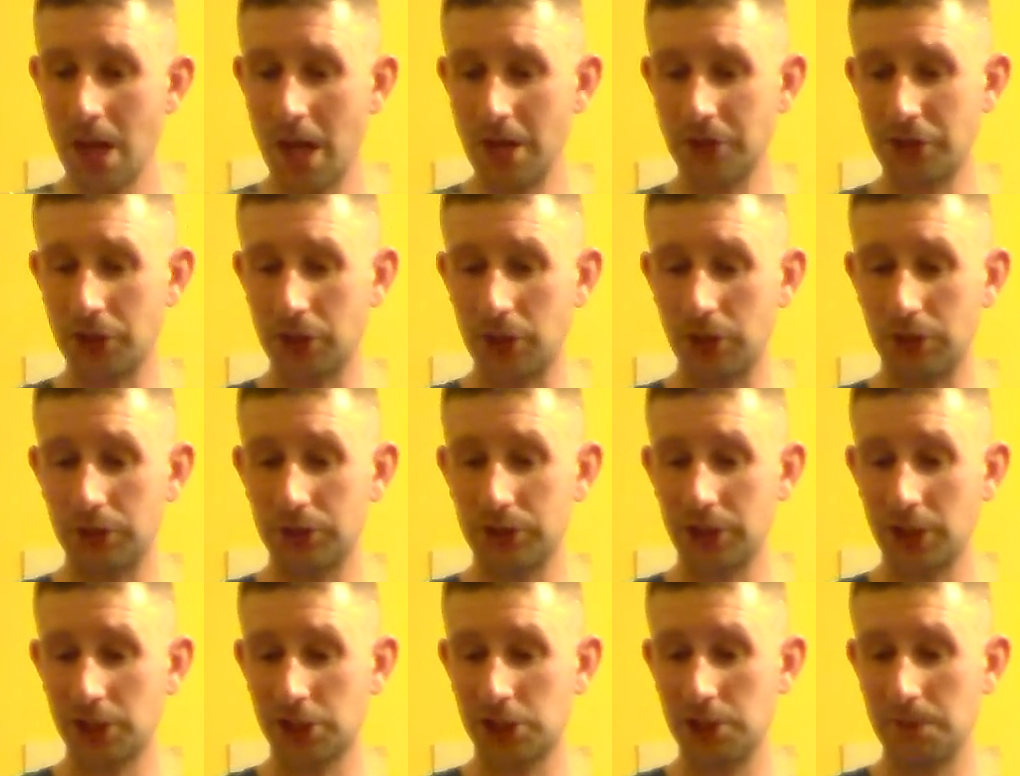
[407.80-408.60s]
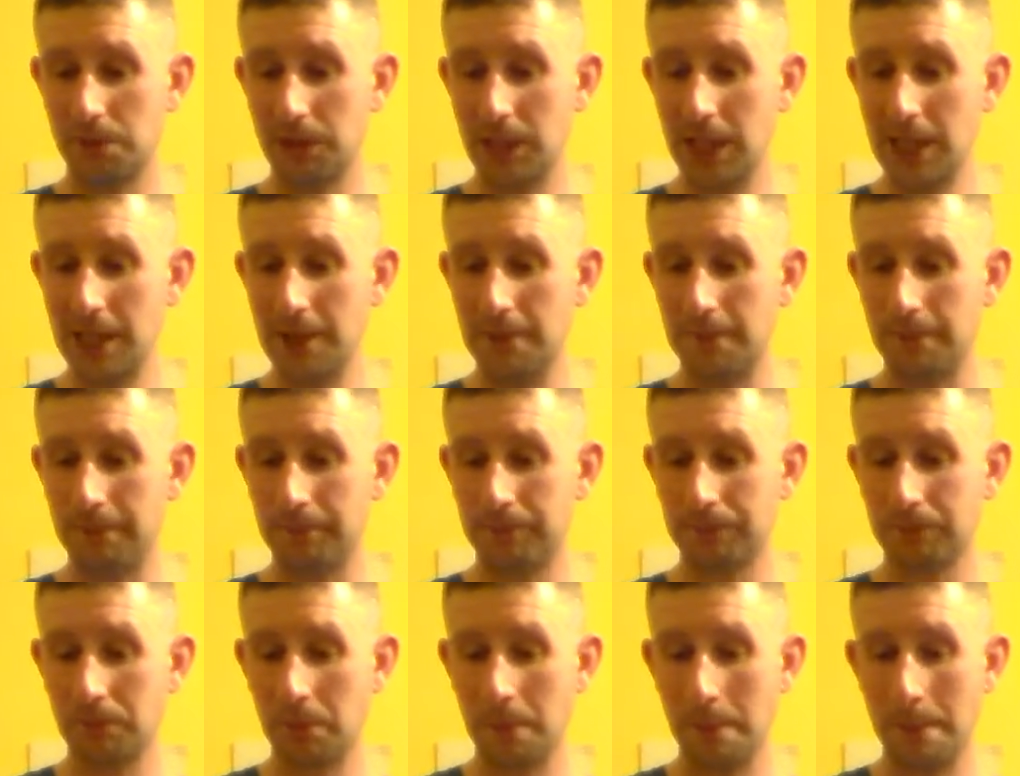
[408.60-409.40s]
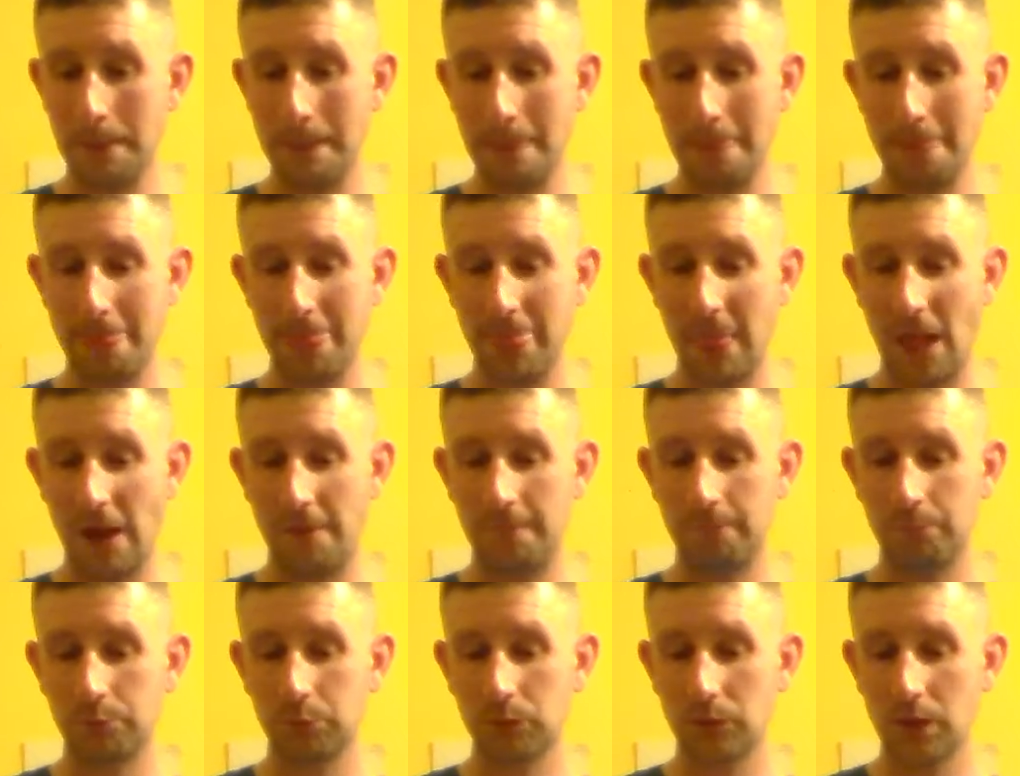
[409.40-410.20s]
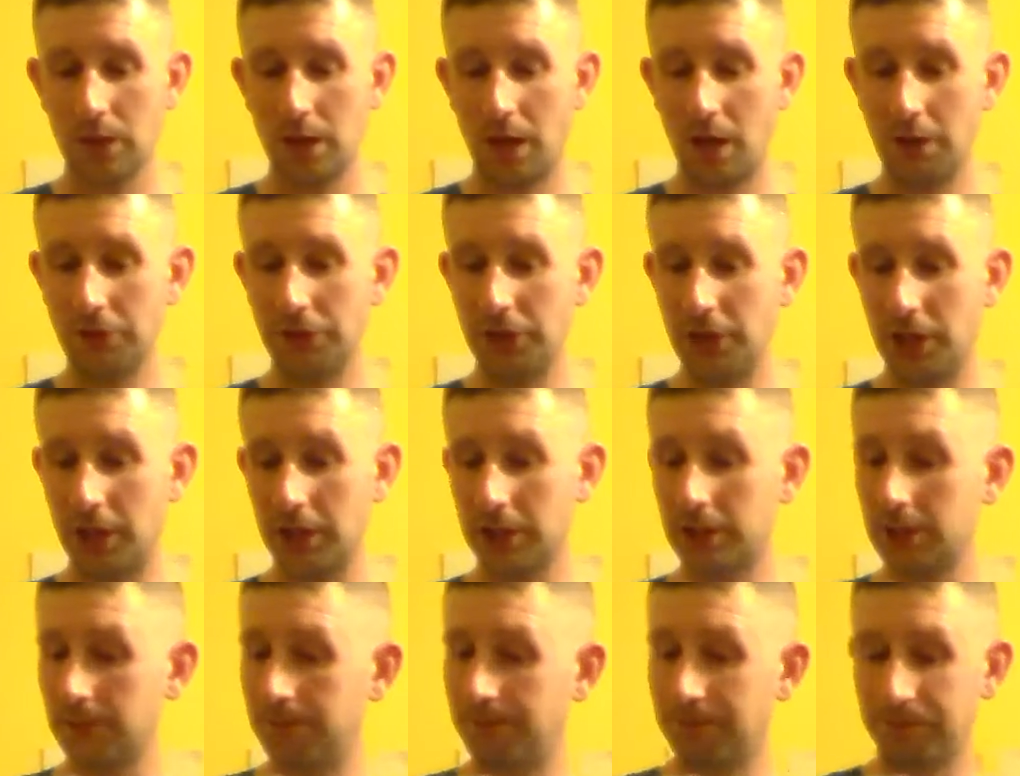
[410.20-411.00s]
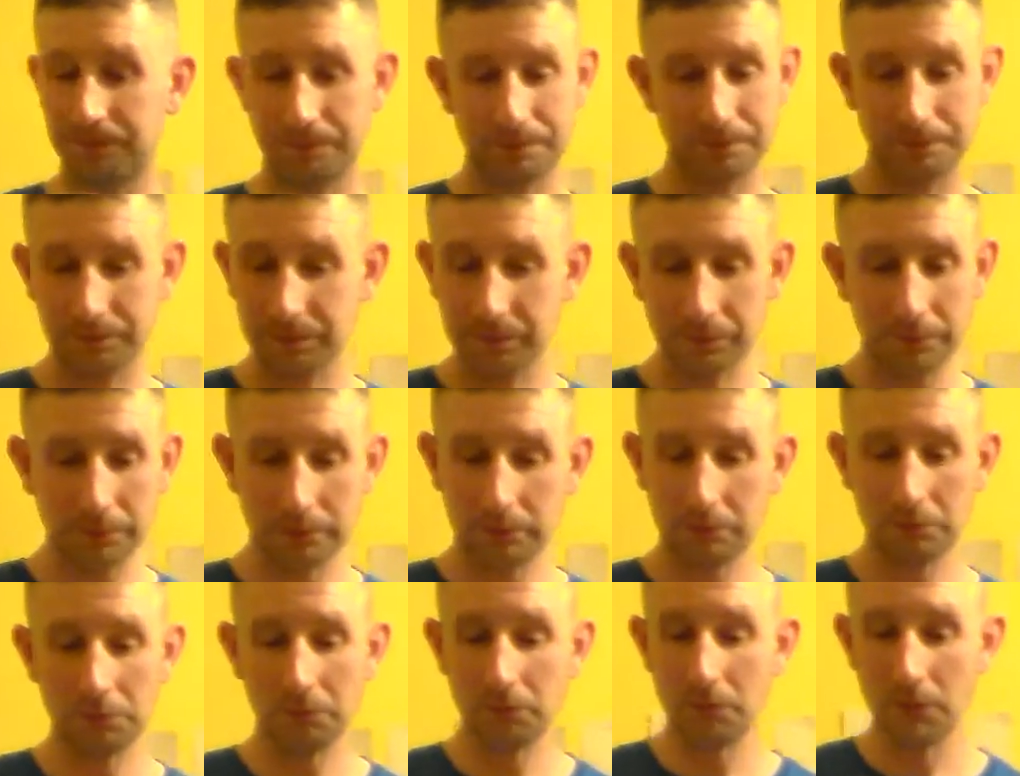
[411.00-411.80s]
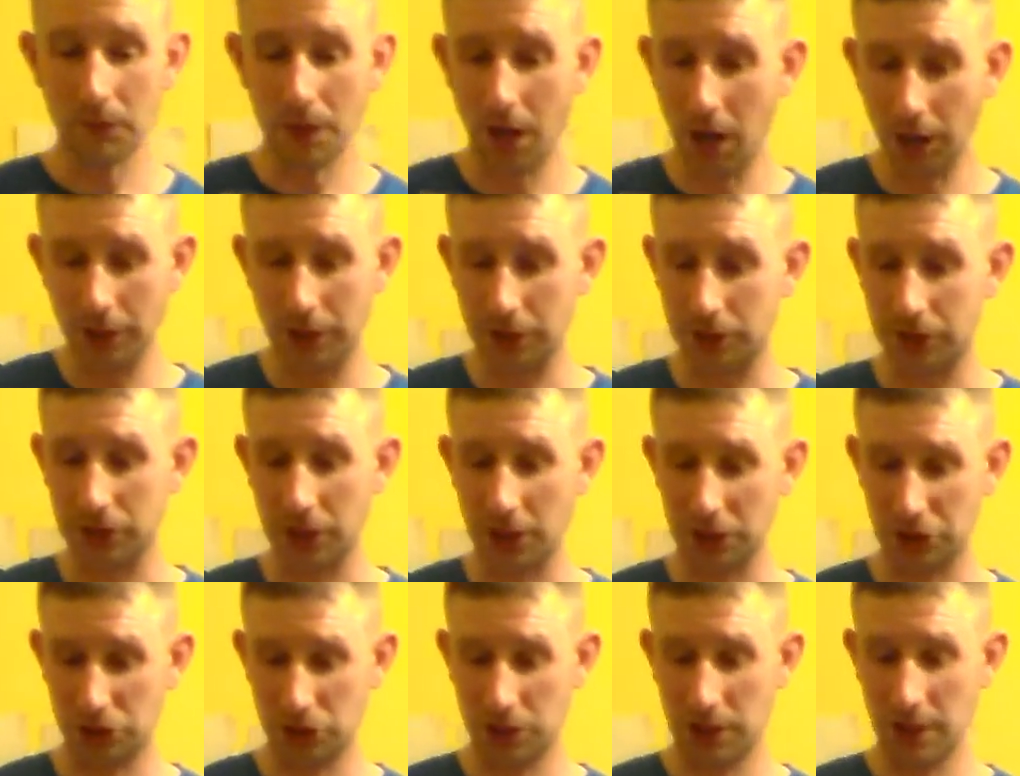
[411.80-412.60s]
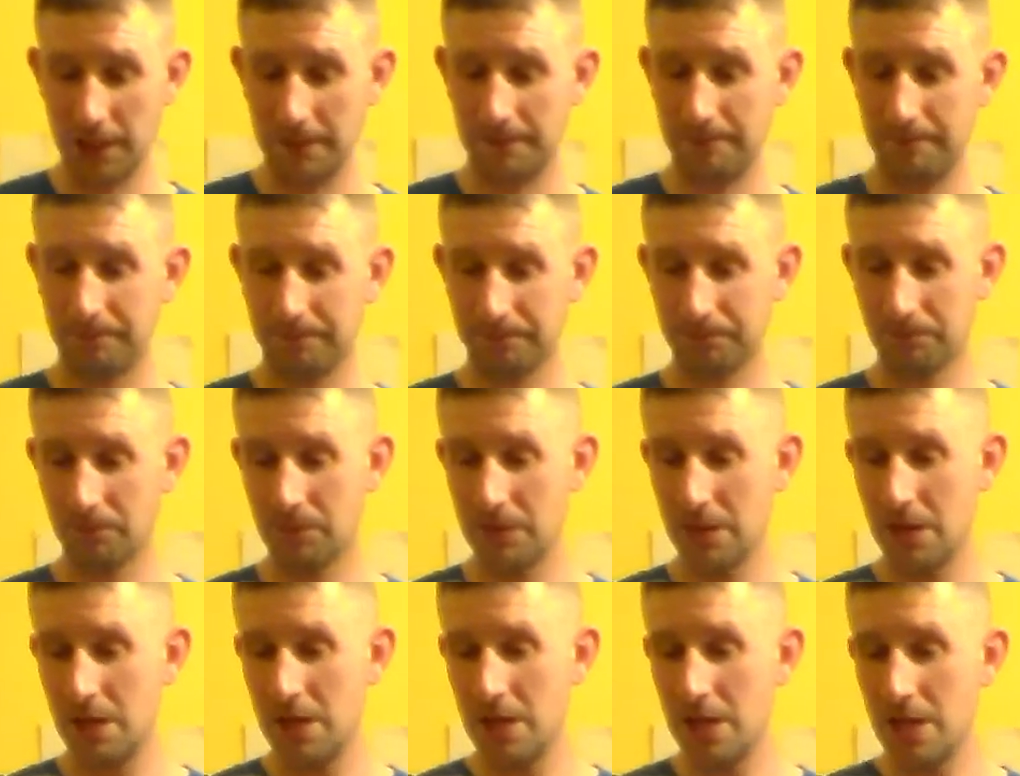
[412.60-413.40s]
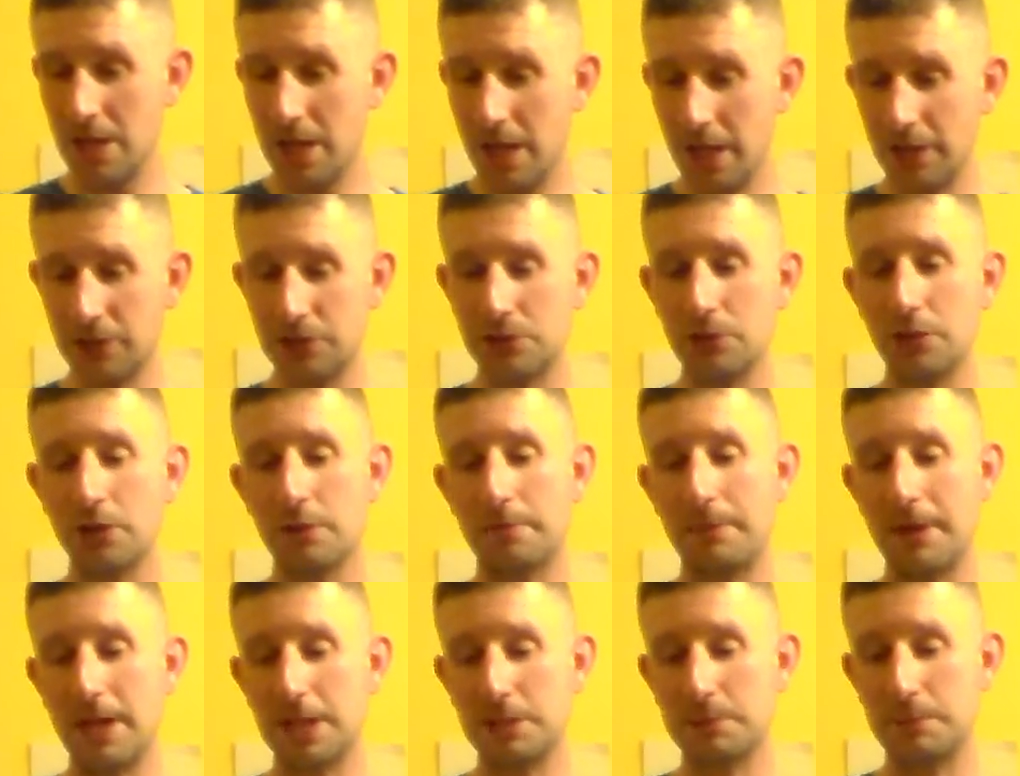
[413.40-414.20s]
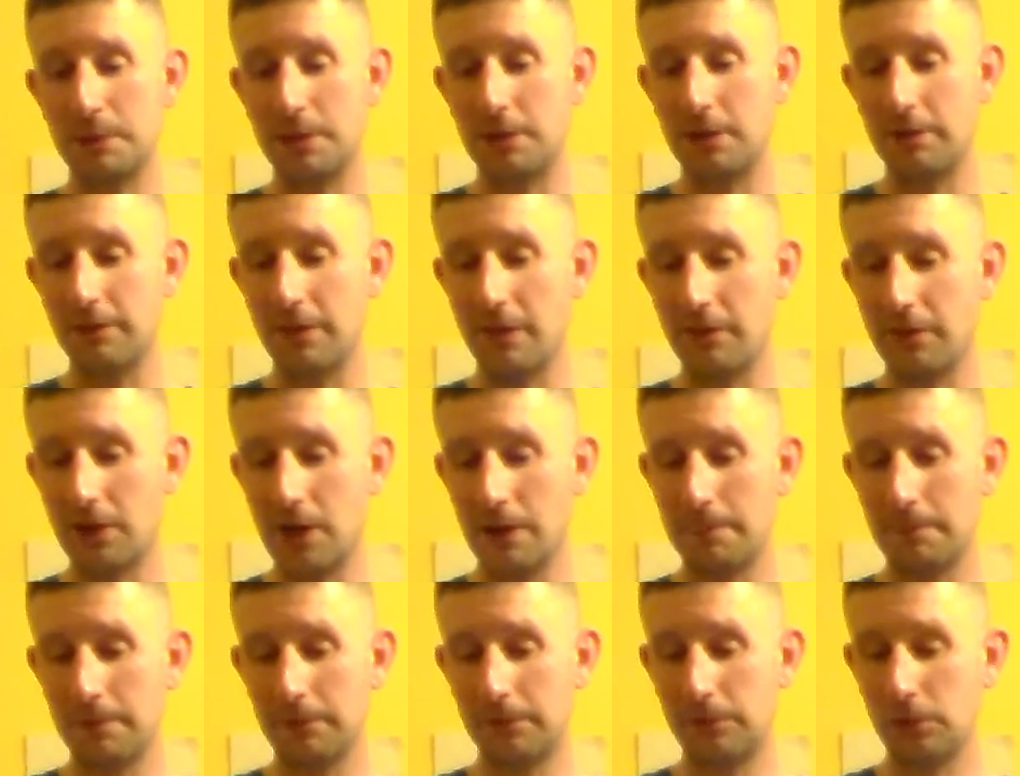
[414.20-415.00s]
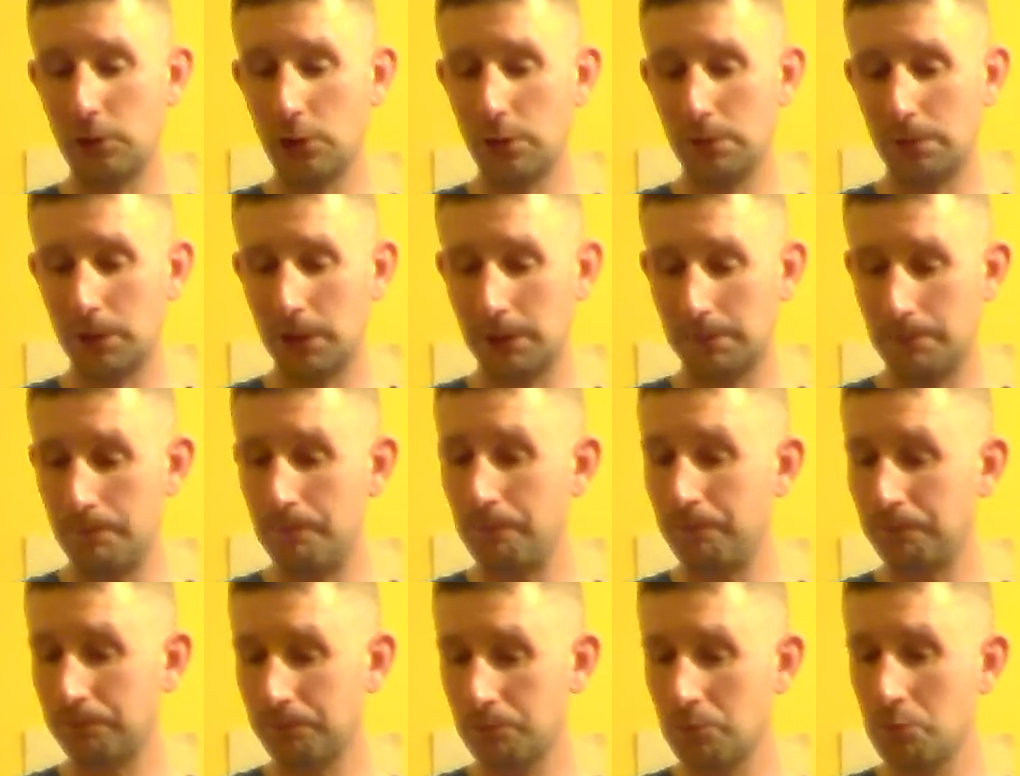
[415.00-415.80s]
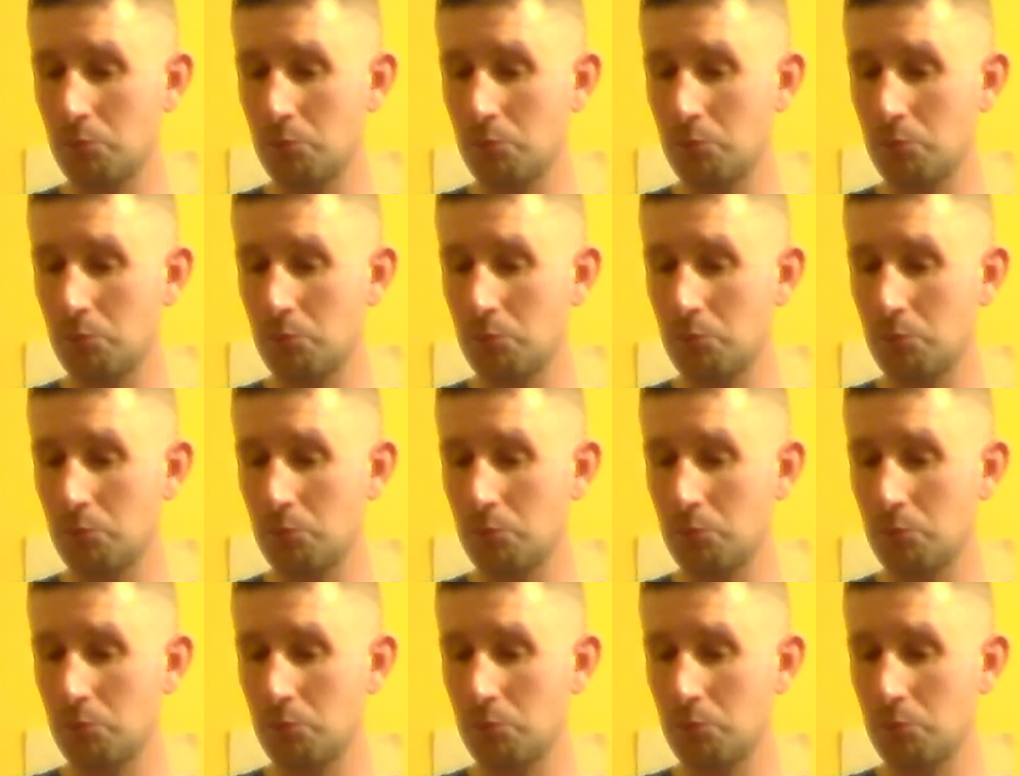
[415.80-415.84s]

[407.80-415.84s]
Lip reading: that's a good sessionable ale. I think I could session that. It's not the best beer I've ever had before, but